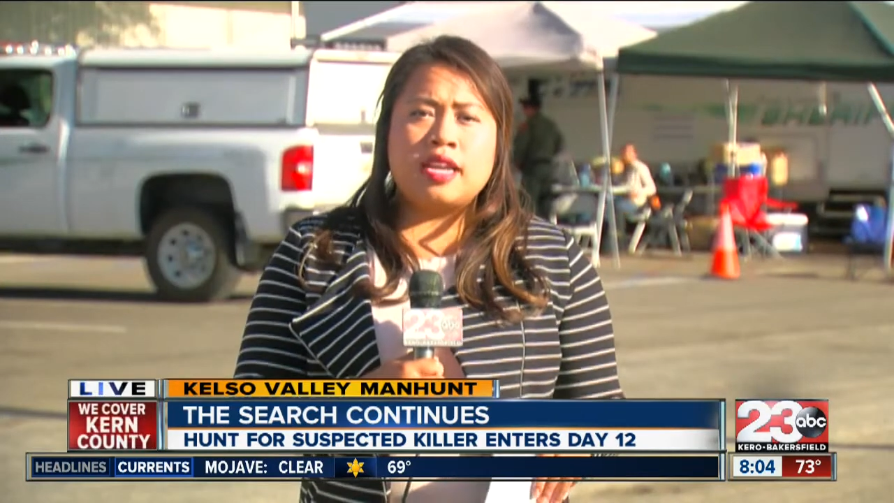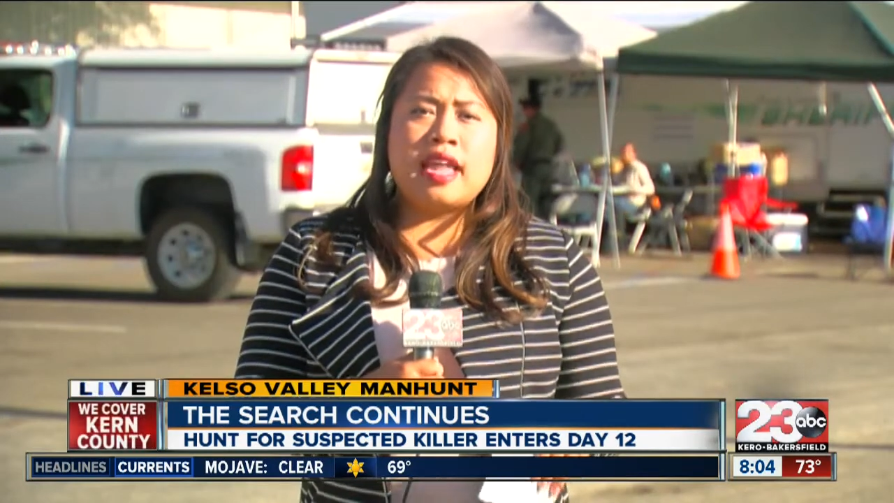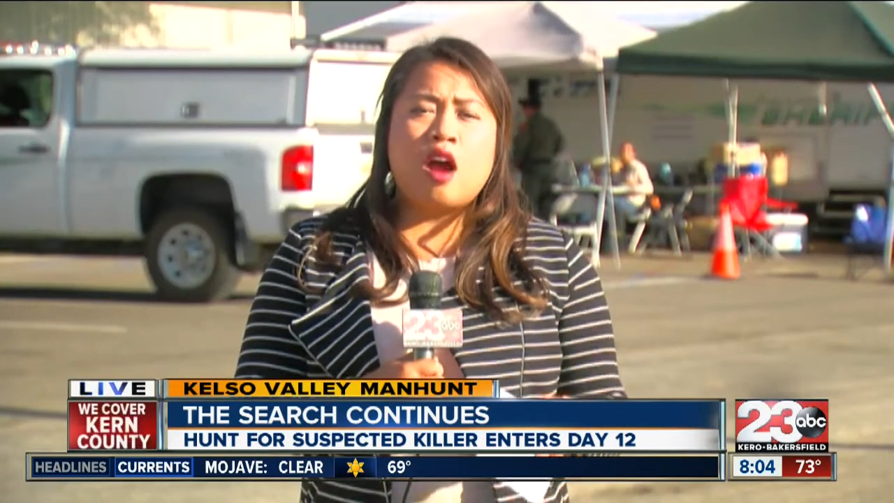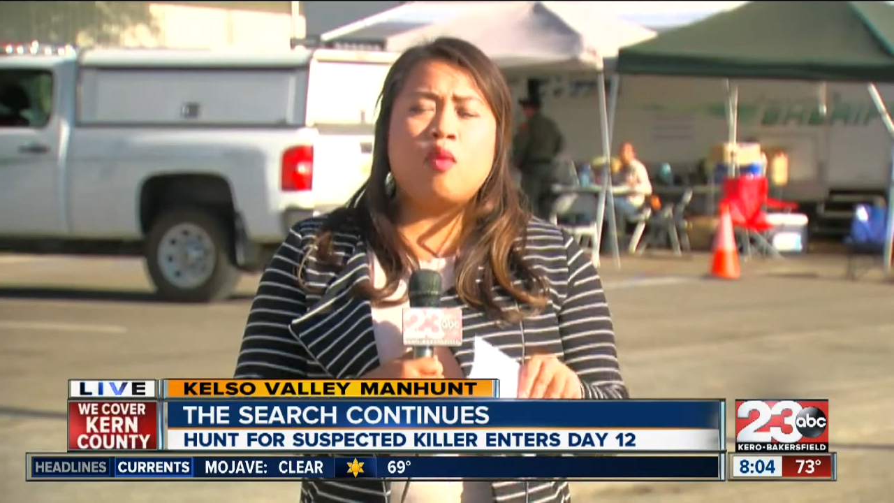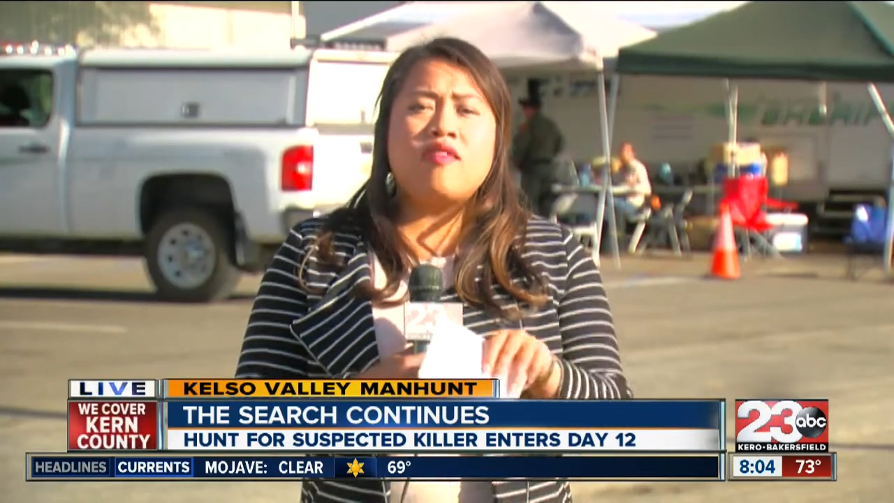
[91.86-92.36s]

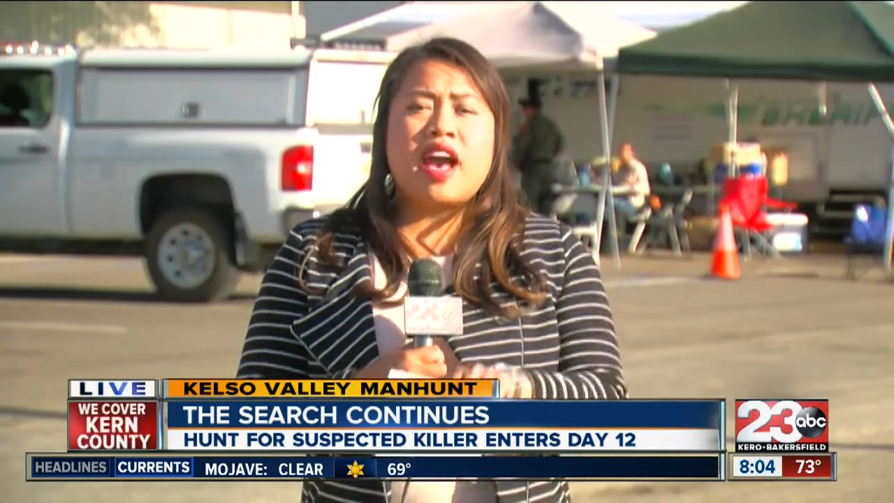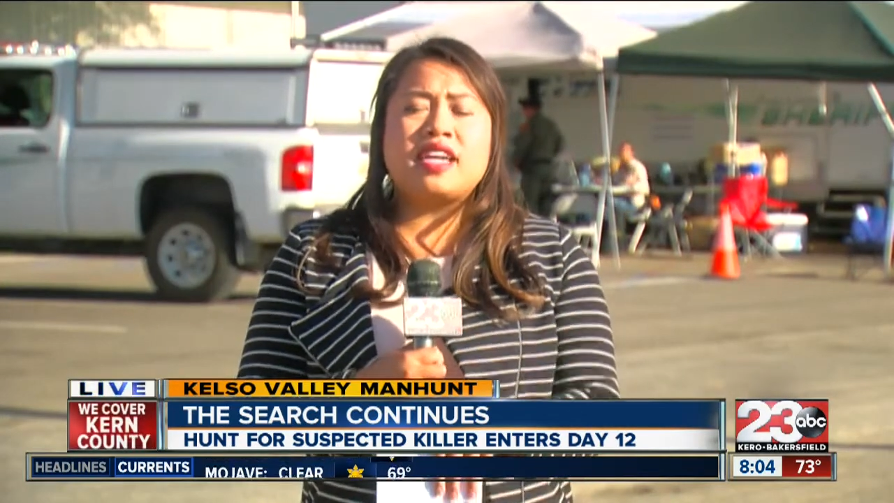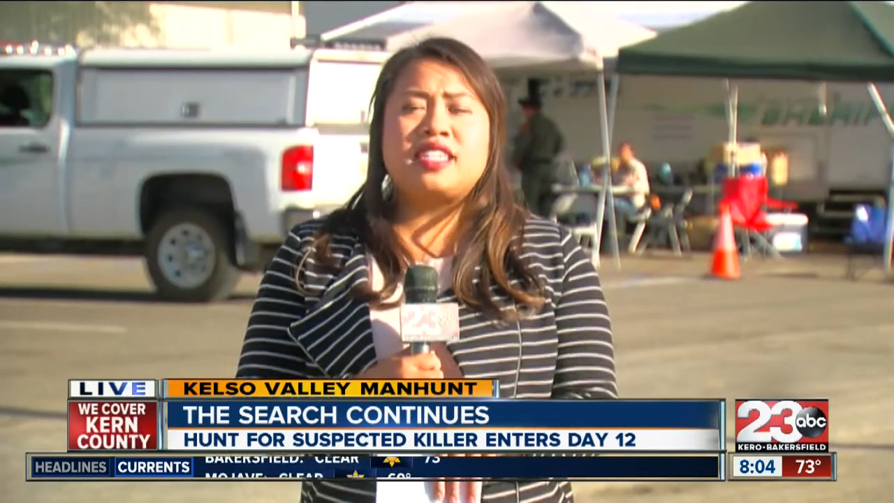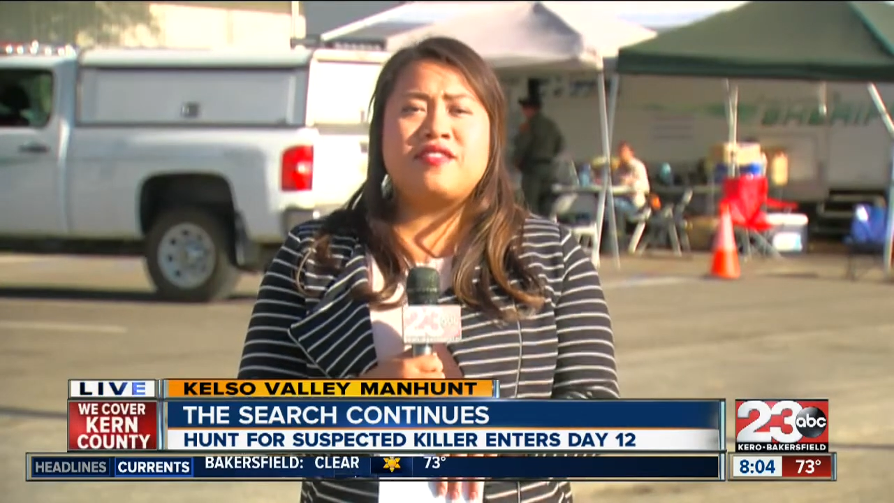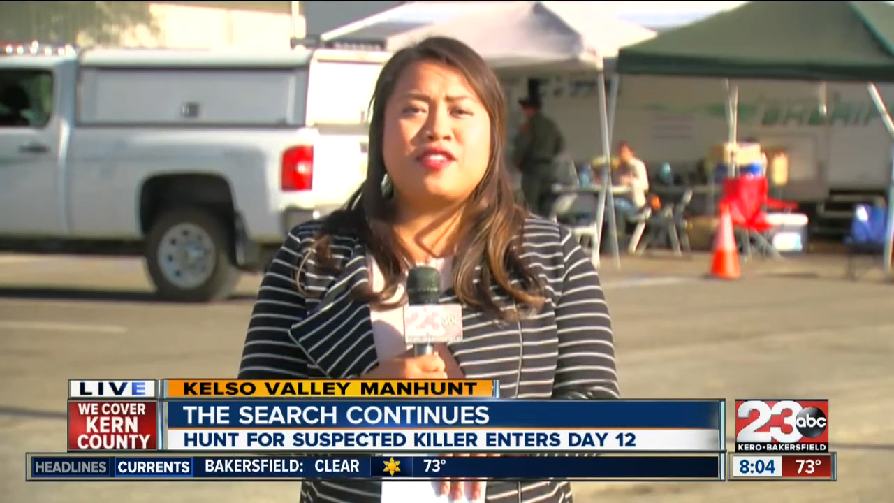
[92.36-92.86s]
Now, we've
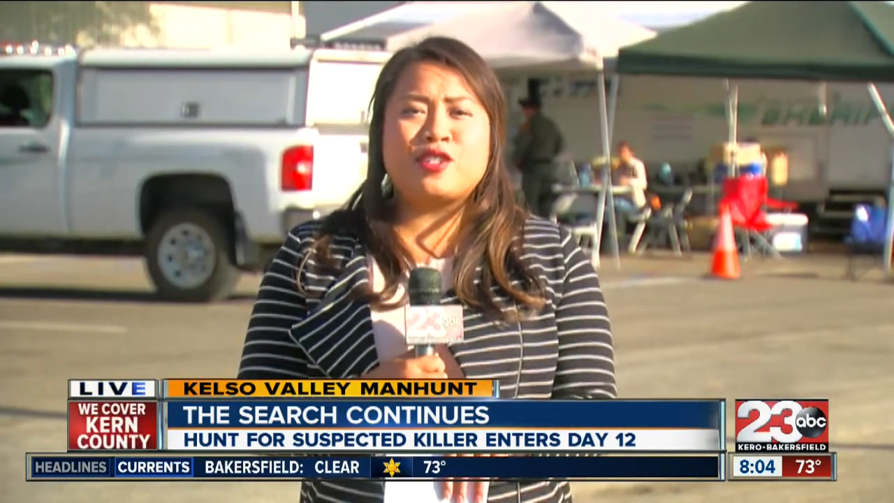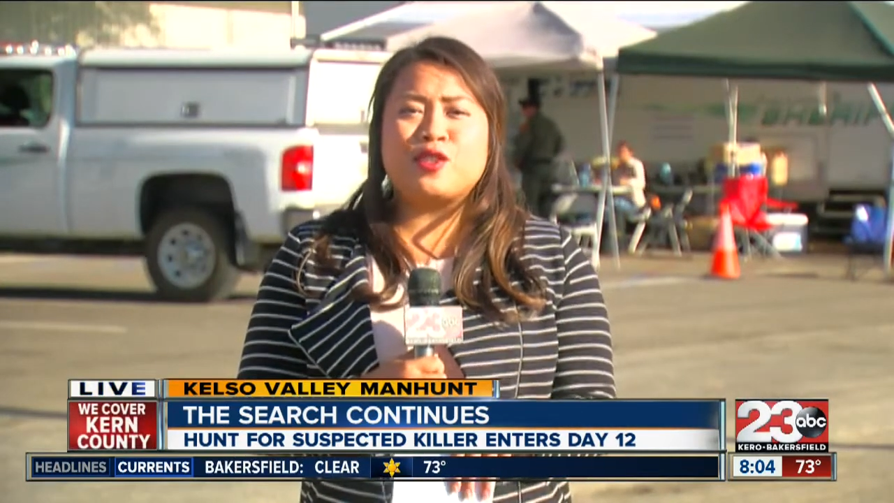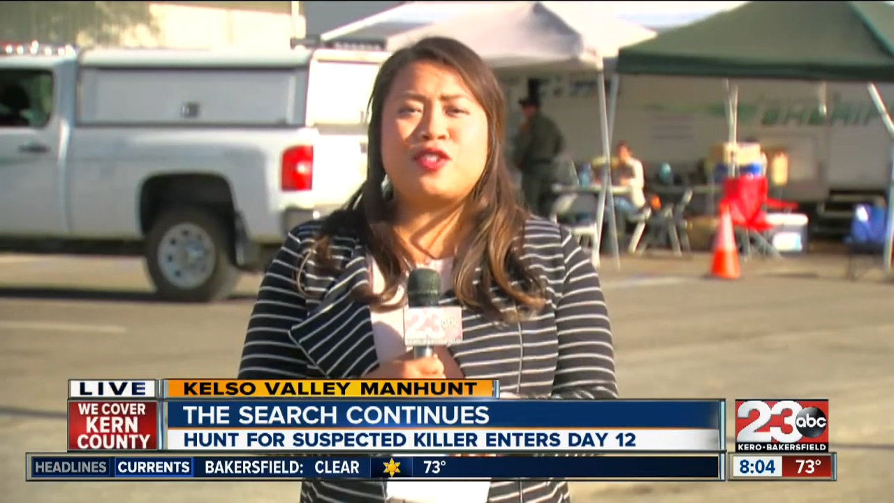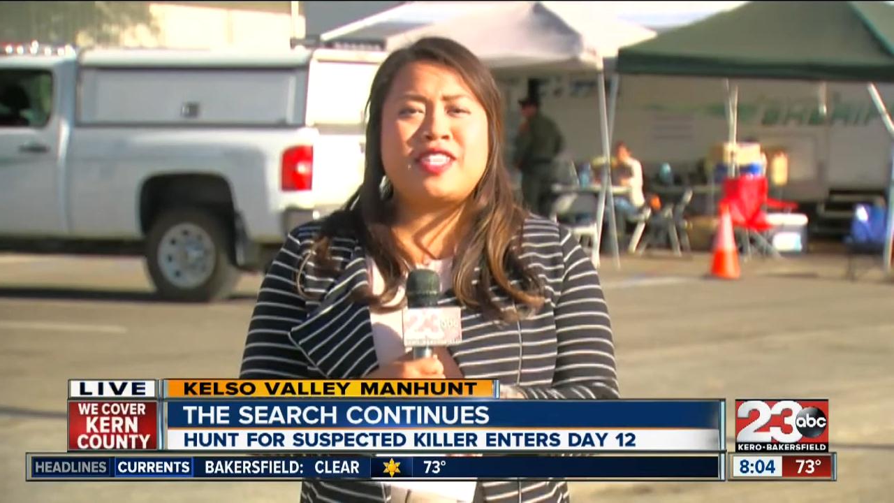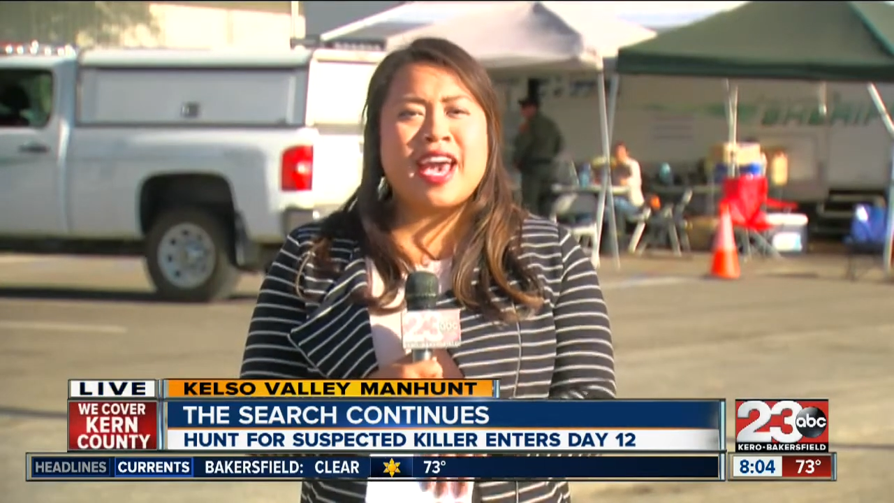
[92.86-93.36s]
asked
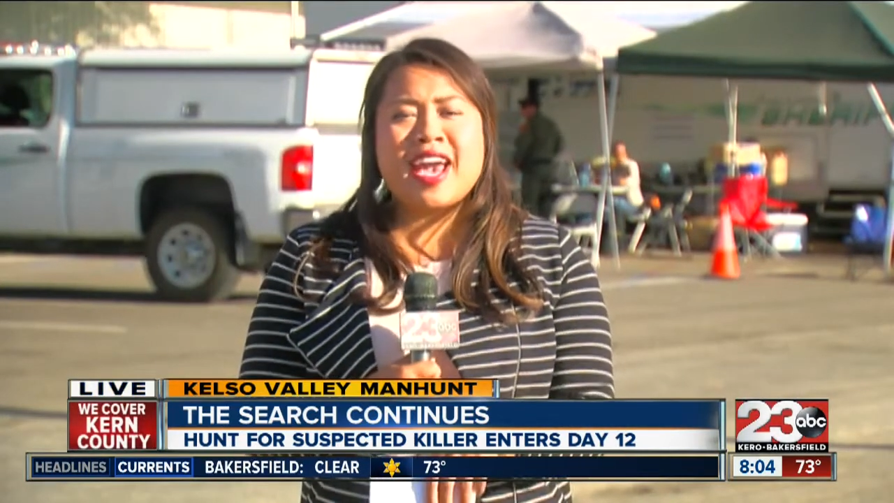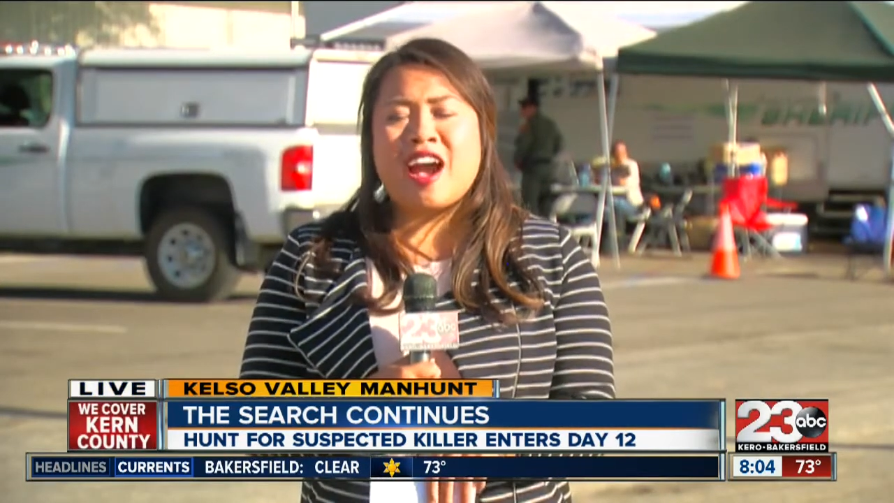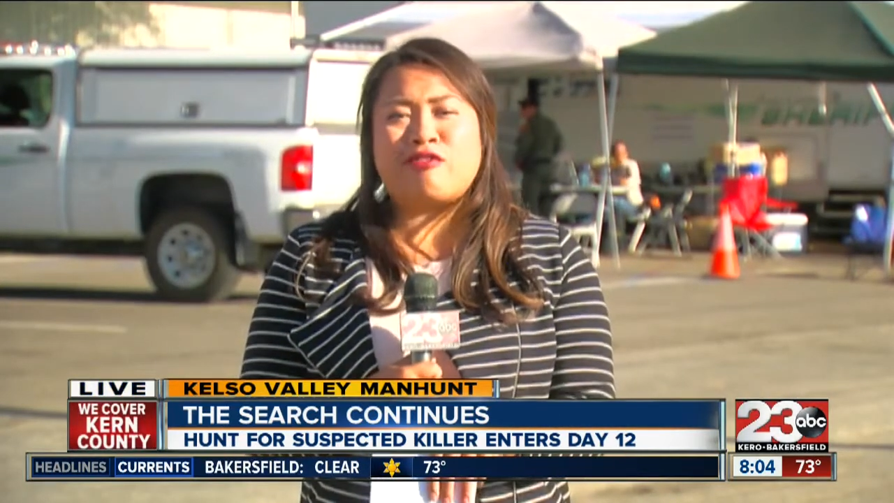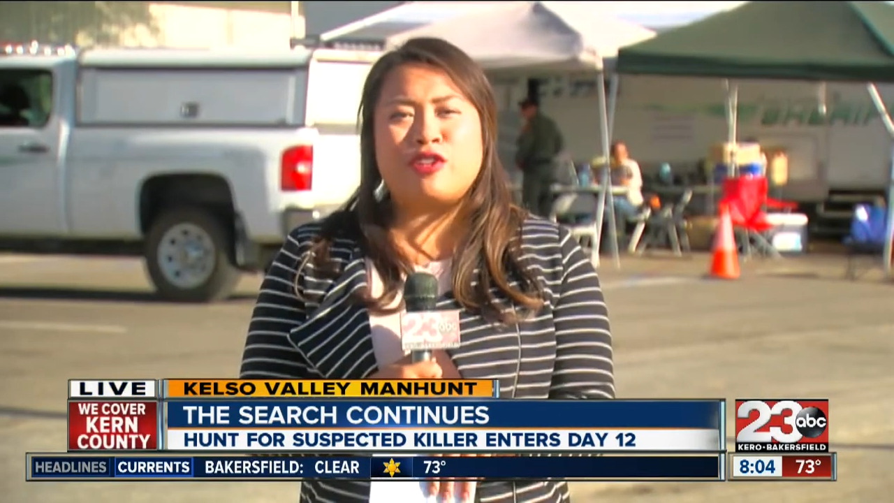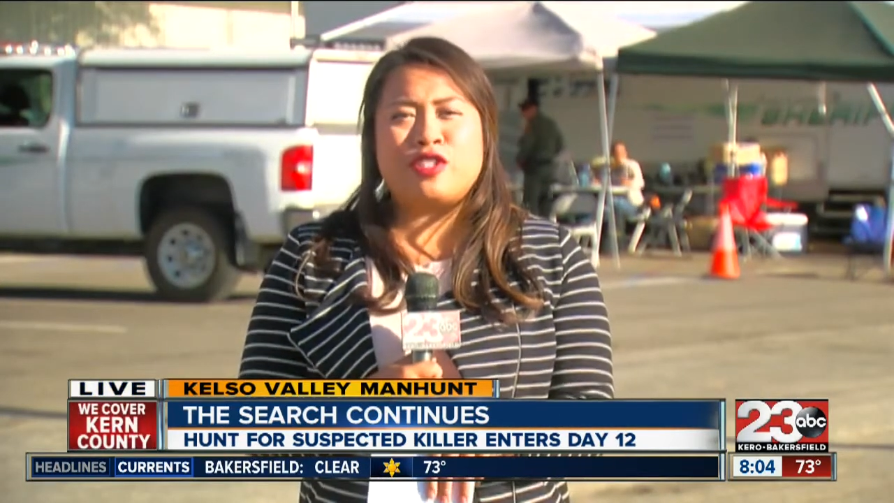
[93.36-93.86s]
officials day
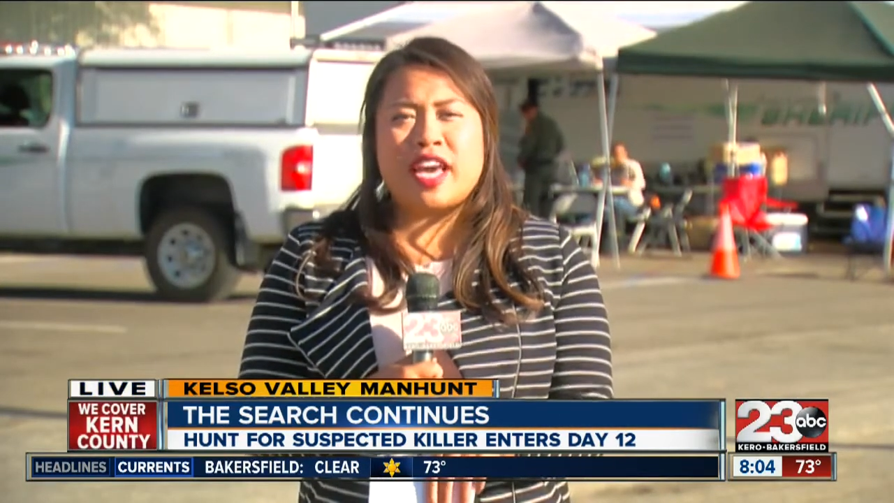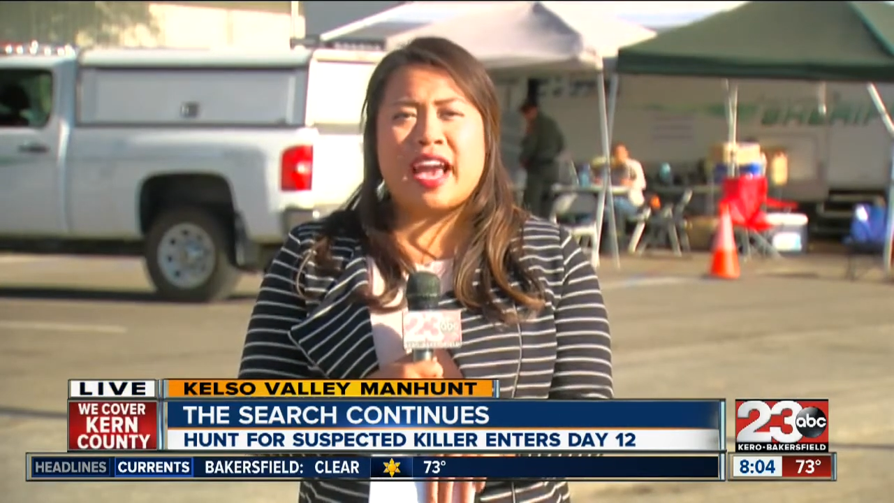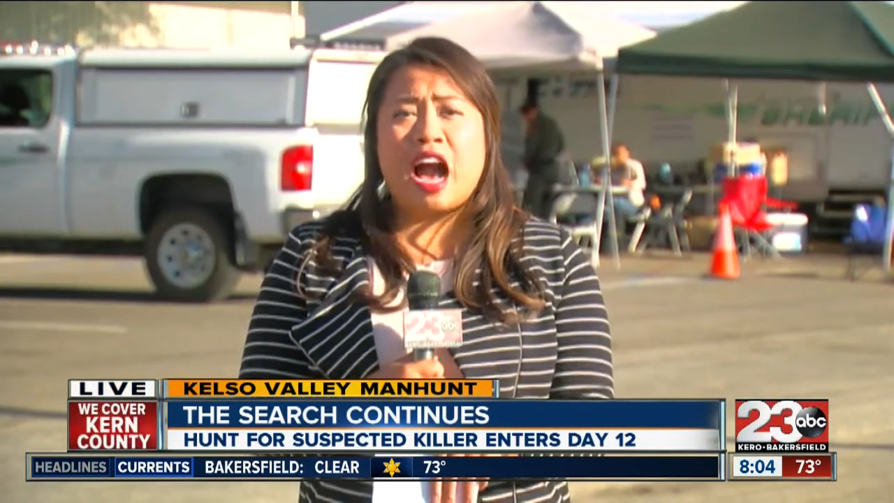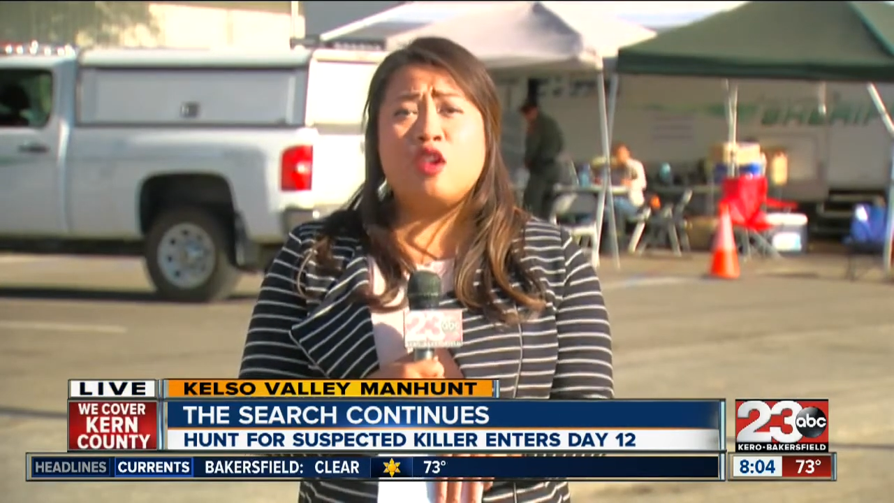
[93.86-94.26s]
after day